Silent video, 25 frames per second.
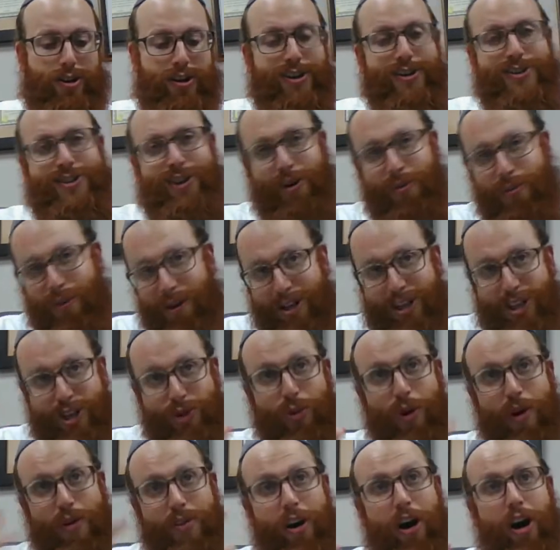So which
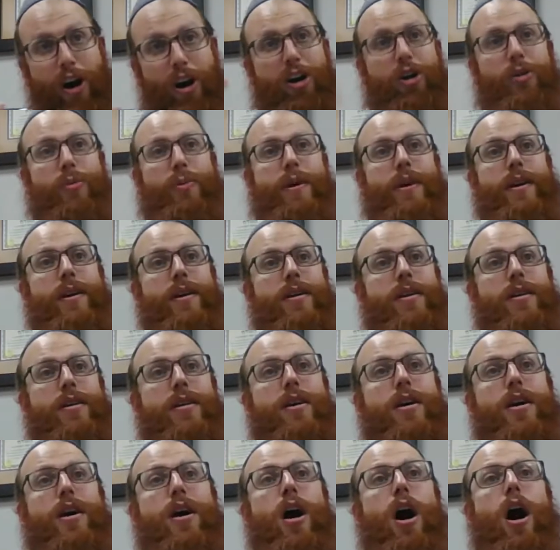one are we?
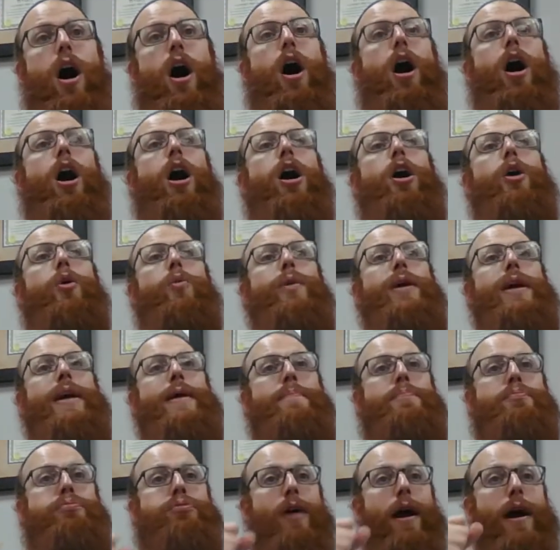Are we
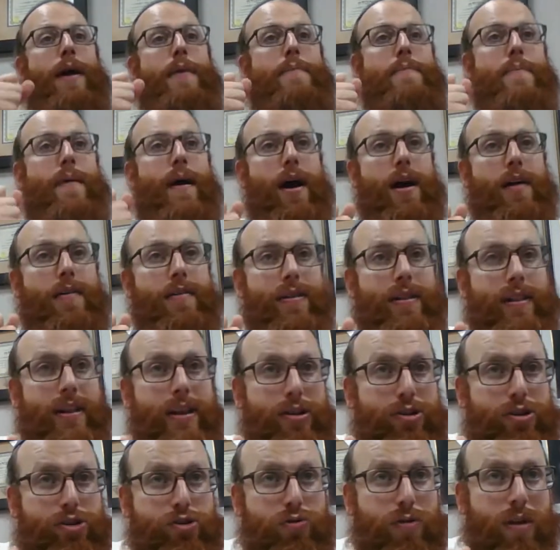primarily
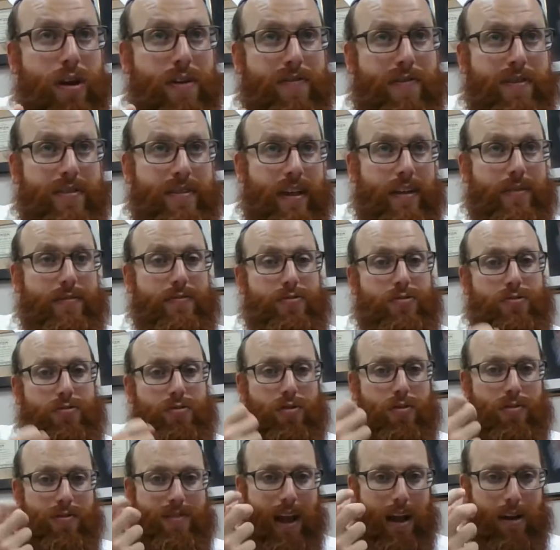driven
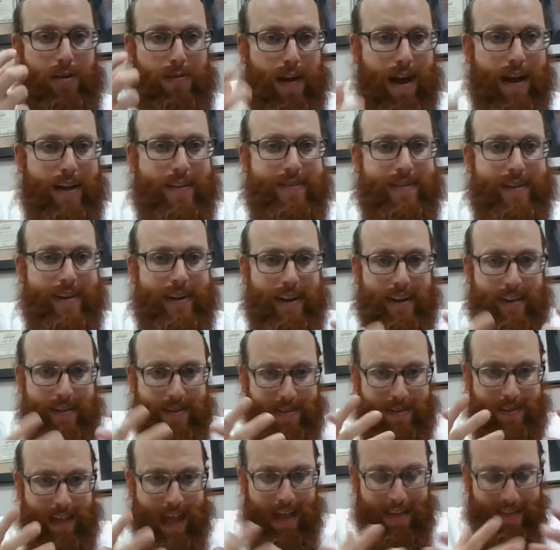and directed
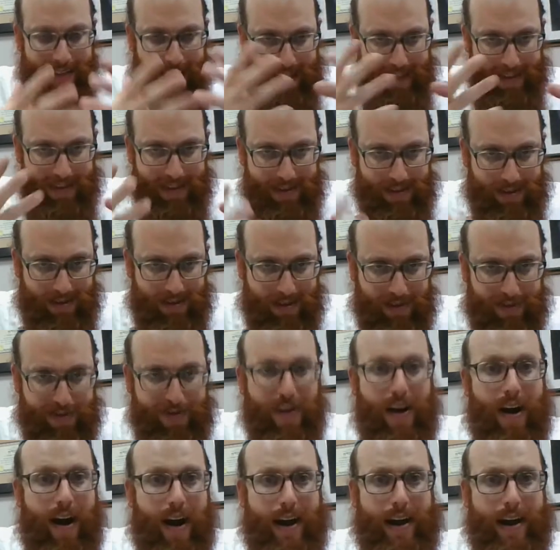and
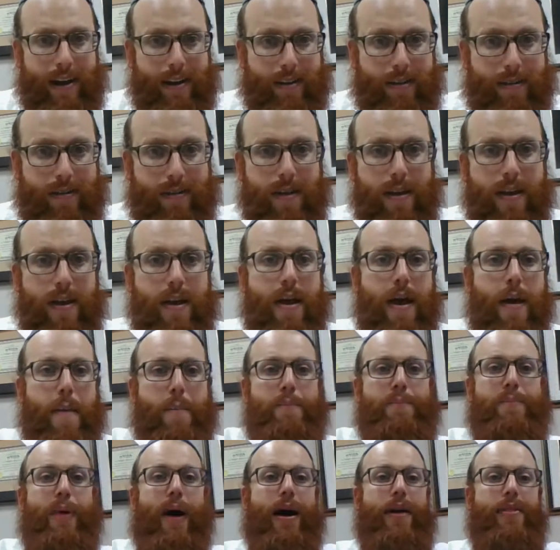defined
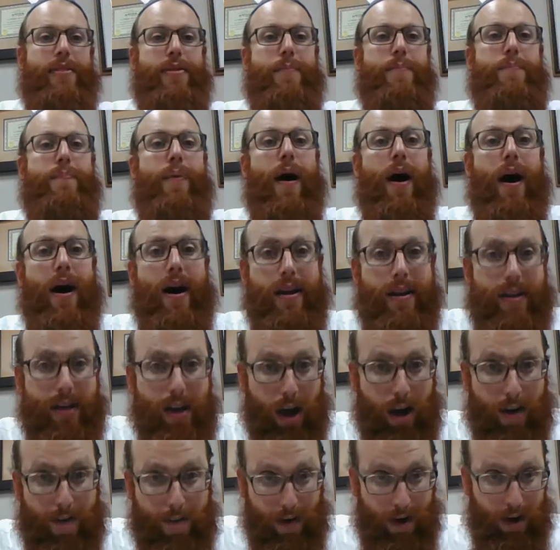by the body
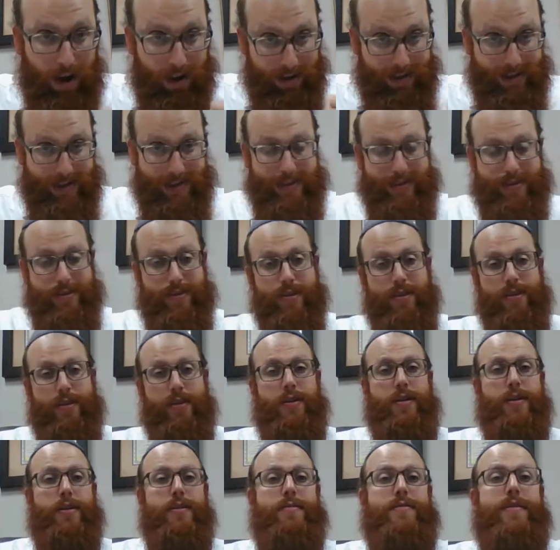of us
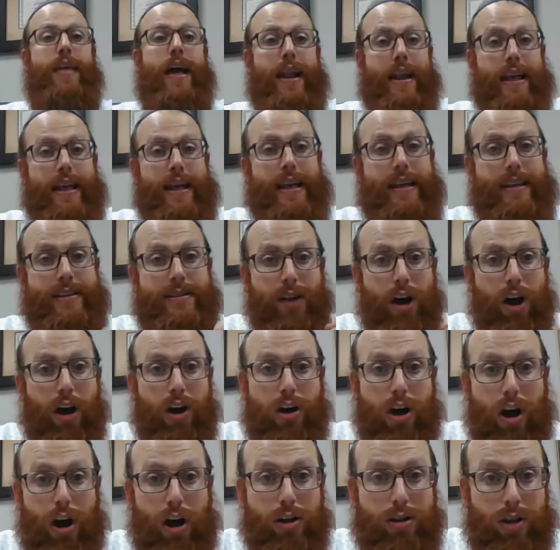that is
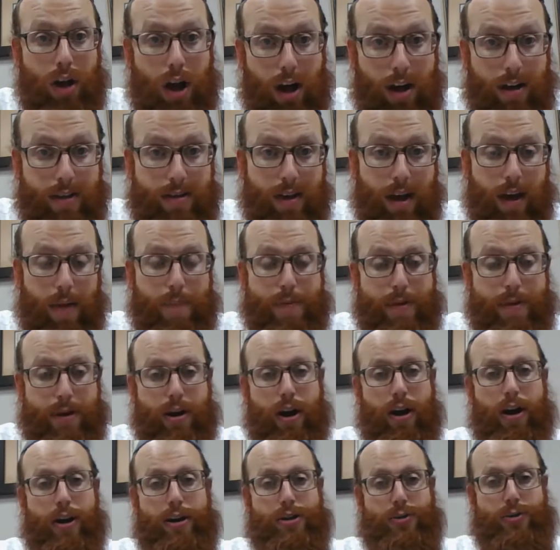called Adam
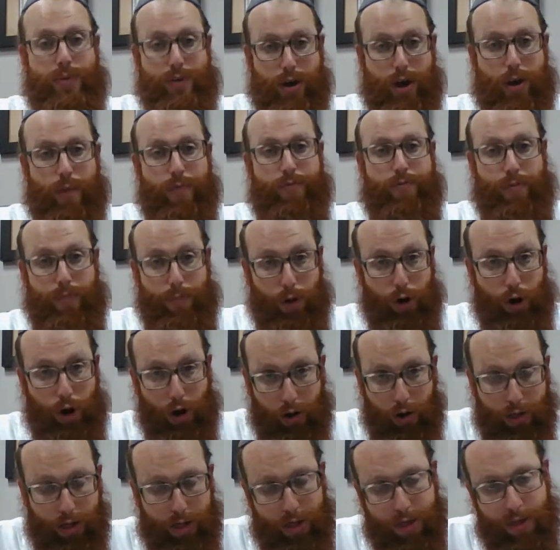because we come from
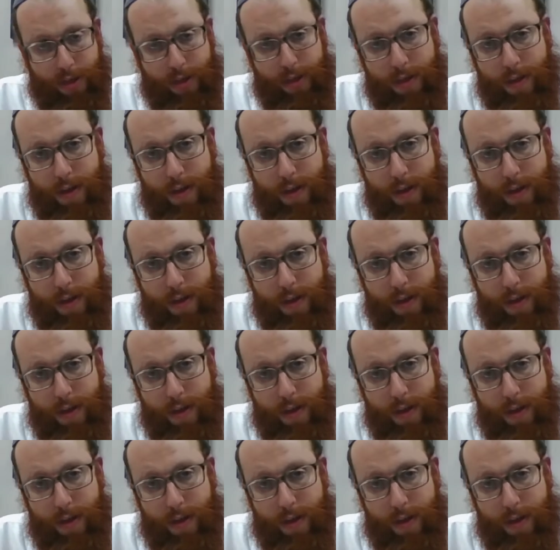earth?